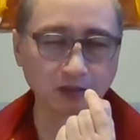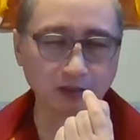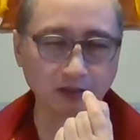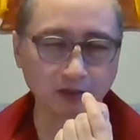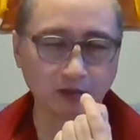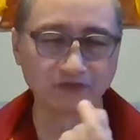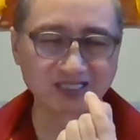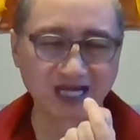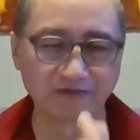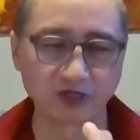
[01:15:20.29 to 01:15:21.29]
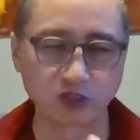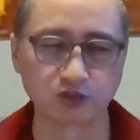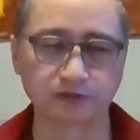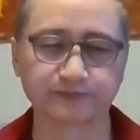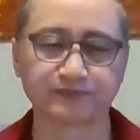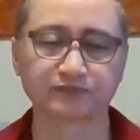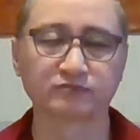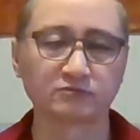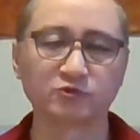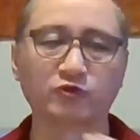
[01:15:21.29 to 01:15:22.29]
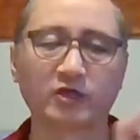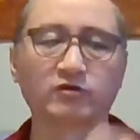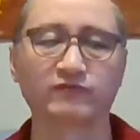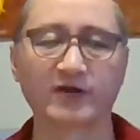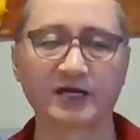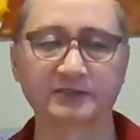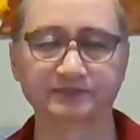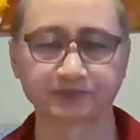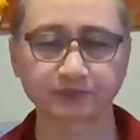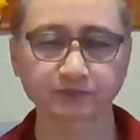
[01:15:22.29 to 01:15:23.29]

of starvation. You cannot find.